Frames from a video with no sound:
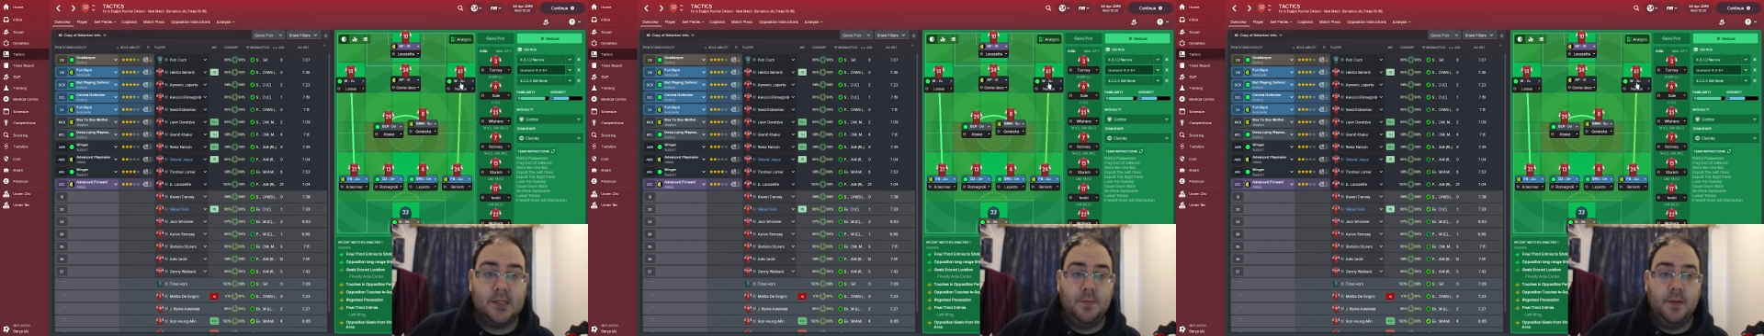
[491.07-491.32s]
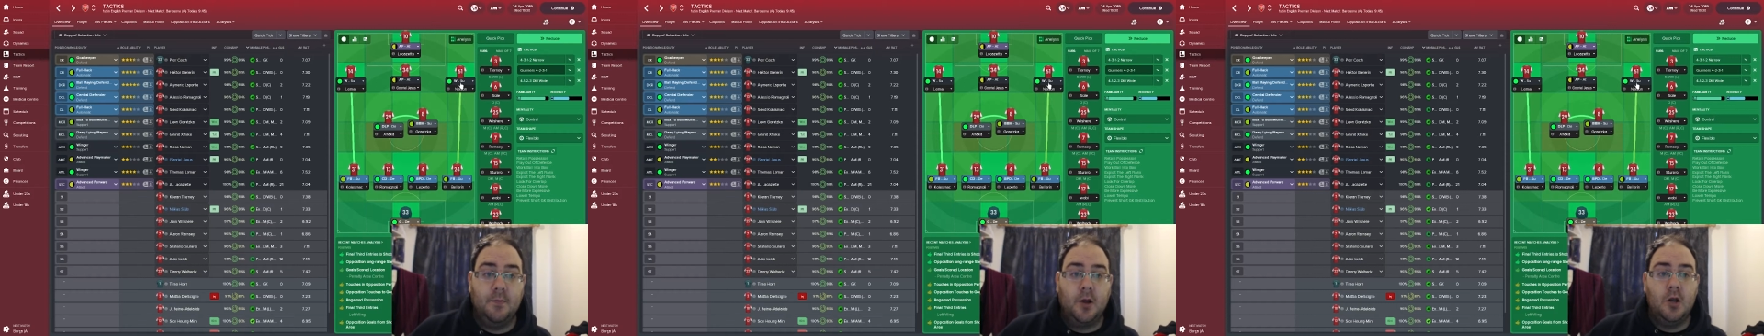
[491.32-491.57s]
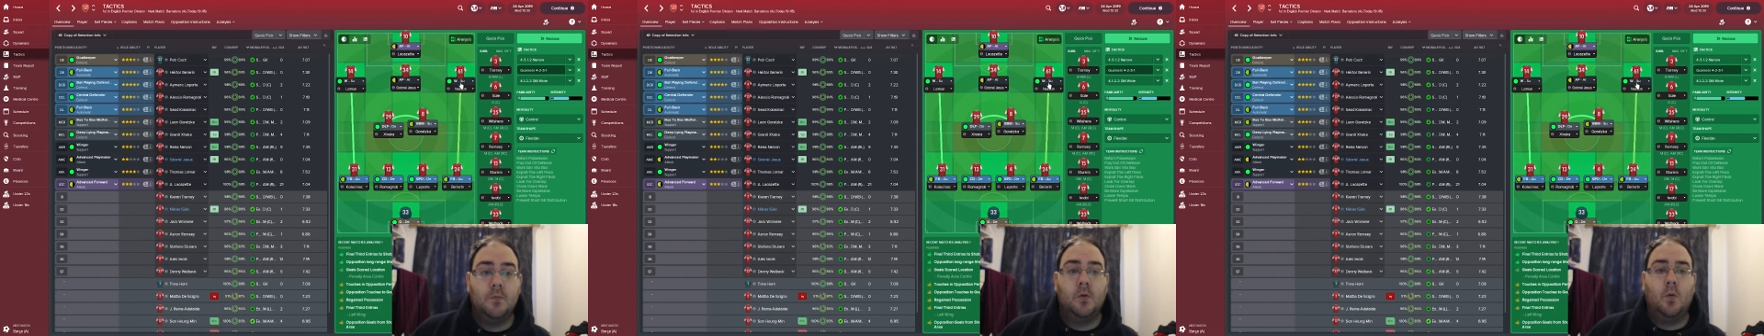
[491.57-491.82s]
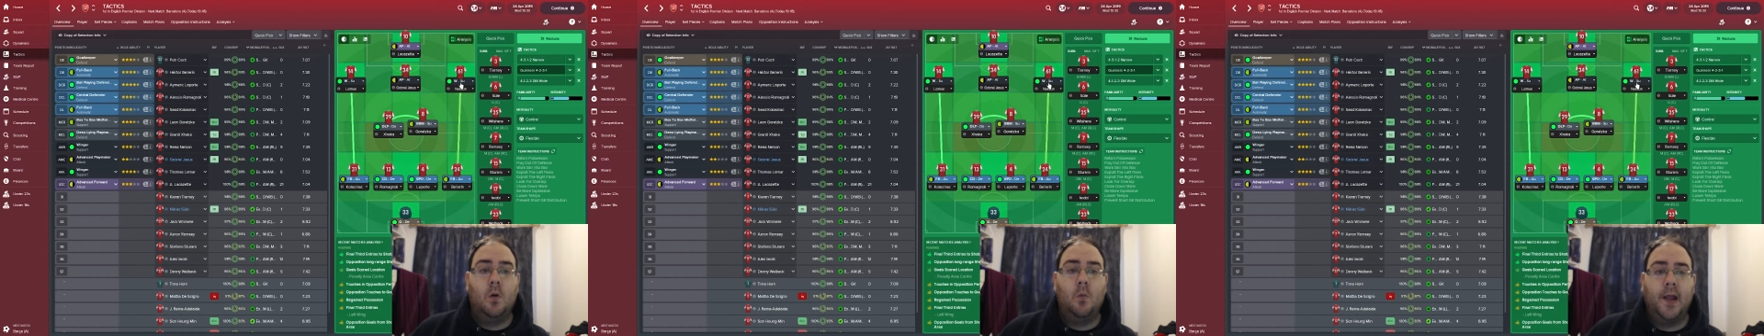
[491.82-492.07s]
He's going to be my
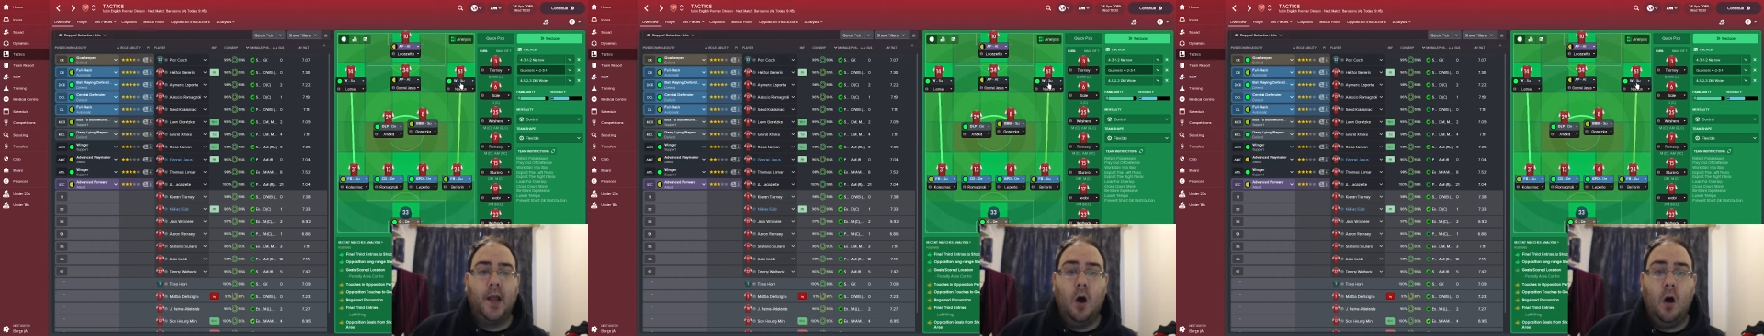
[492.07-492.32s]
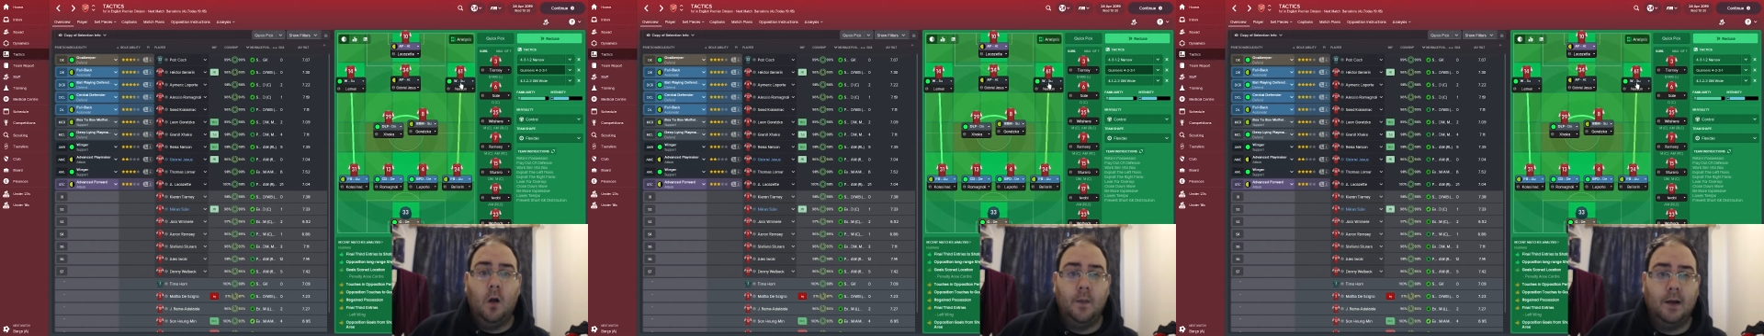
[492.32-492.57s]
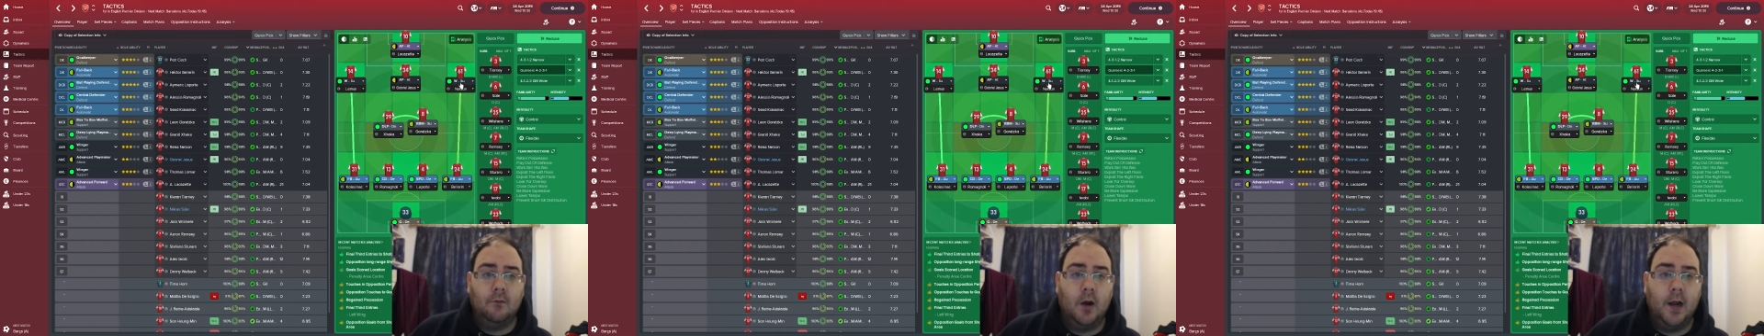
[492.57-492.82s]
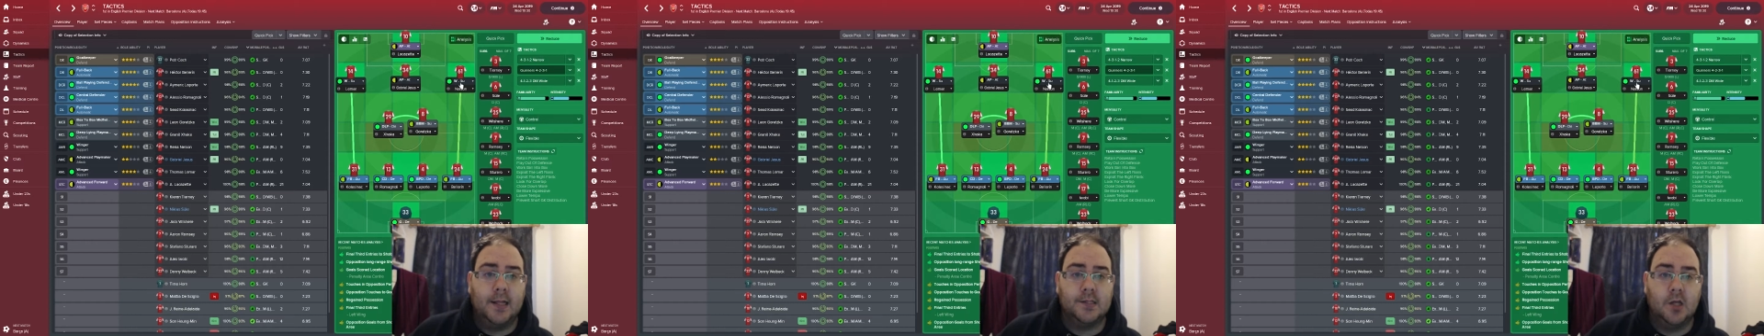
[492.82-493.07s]
number 1 winger on that
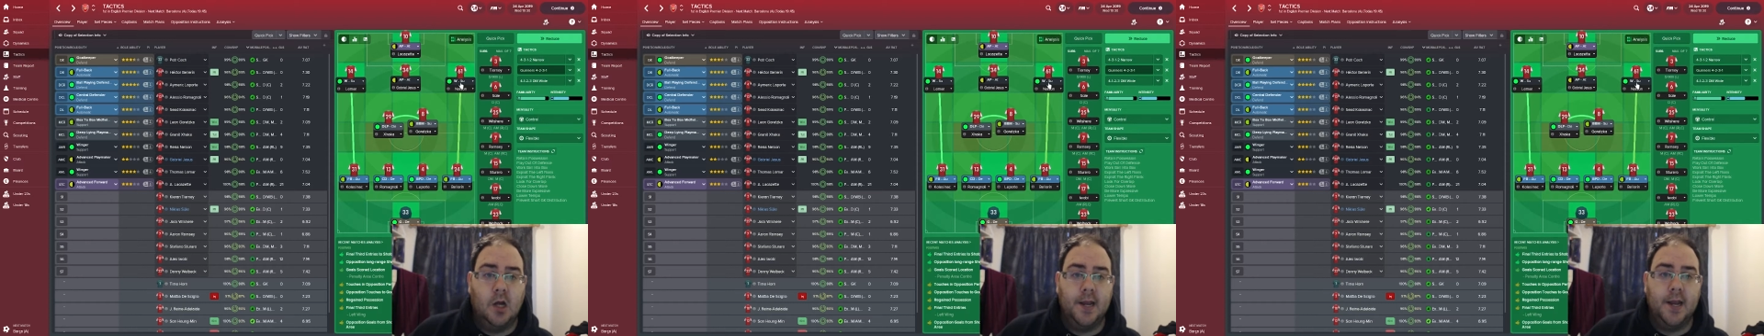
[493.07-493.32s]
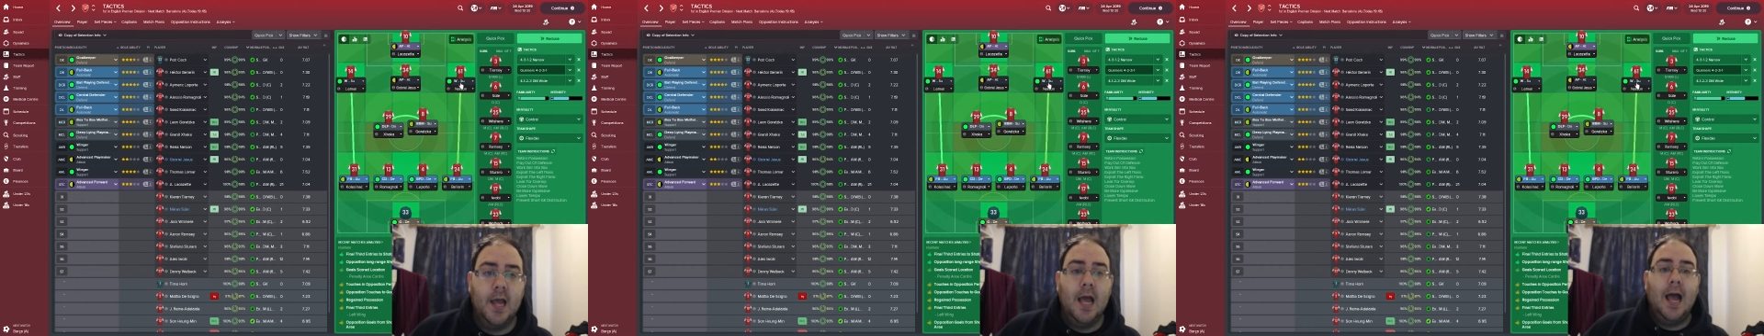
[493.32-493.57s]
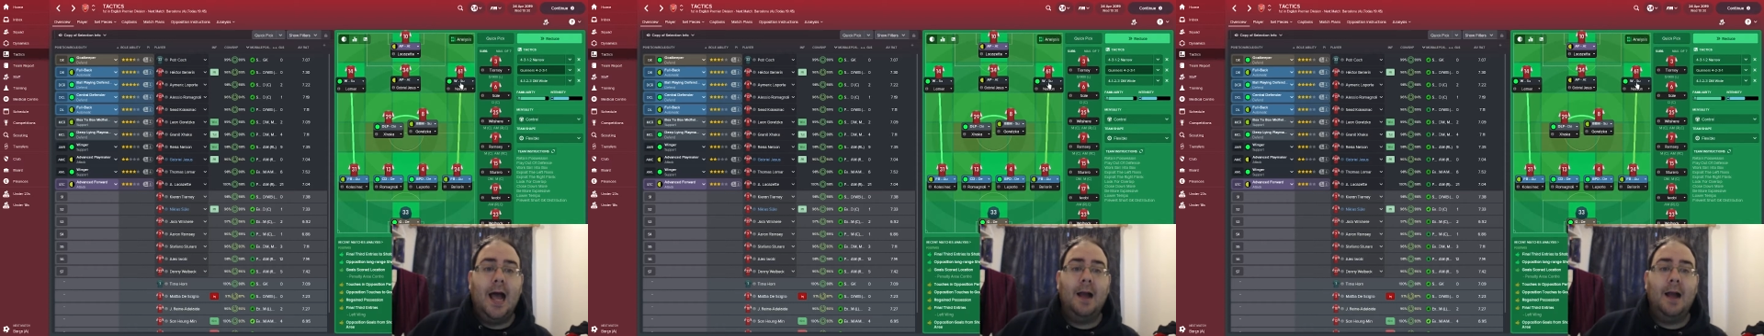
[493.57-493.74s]
right-hand side.